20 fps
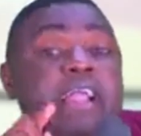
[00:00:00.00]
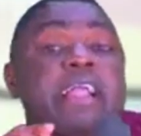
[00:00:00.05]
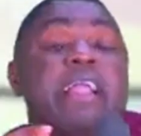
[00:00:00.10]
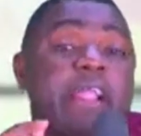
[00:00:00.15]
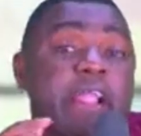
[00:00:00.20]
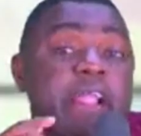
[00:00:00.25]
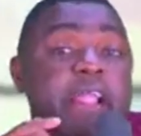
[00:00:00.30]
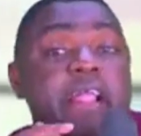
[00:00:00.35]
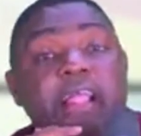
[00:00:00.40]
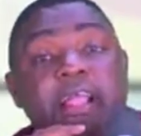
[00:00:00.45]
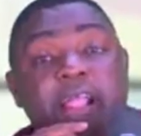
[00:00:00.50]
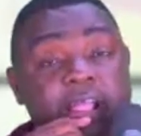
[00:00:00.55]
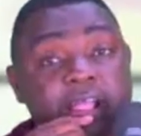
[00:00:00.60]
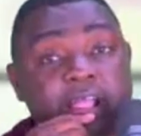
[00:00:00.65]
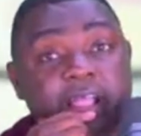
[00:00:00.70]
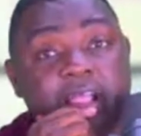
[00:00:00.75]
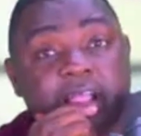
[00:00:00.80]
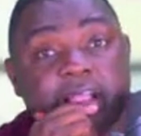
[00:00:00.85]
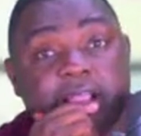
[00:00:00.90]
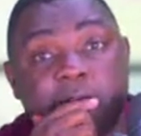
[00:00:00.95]
region cannot
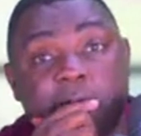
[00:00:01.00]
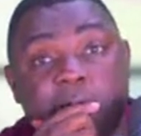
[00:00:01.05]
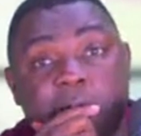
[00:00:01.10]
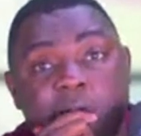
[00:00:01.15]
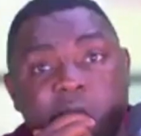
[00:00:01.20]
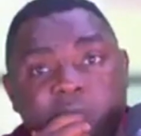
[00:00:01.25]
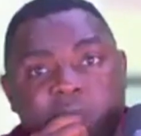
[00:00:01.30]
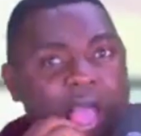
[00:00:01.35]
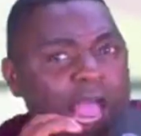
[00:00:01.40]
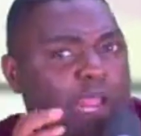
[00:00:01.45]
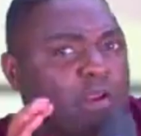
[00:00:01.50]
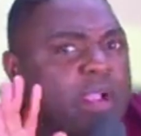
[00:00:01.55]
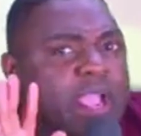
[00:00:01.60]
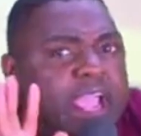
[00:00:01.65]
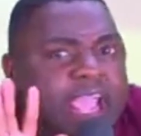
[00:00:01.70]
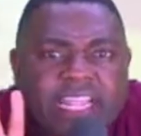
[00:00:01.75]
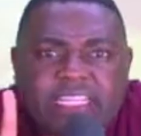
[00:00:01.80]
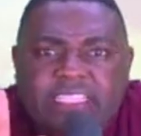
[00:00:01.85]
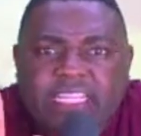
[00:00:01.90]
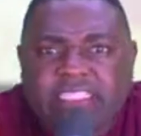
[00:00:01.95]
stand on its feet. It will
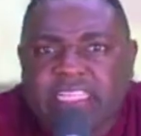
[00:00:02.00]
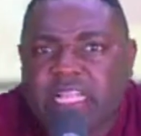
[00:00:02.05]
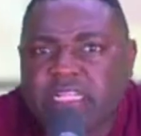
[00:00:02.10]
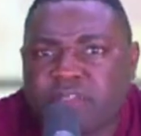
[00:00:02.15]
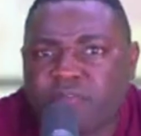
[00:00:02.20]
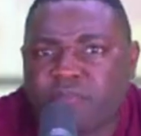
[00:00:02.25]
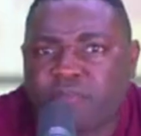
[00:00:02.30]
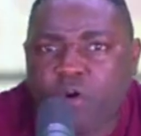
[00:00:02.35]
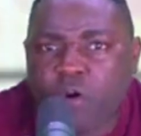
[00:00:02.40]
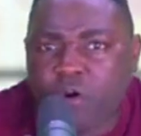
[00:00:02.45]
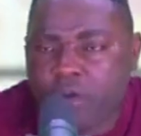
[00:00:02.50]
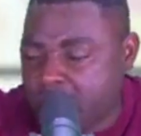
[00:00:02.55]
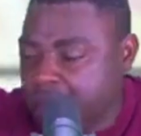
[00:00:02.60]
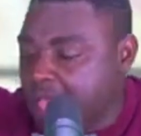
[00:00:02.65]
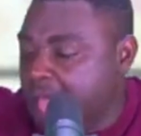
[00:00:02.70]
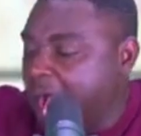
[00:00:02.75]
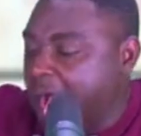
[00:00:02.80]
collapse in a day.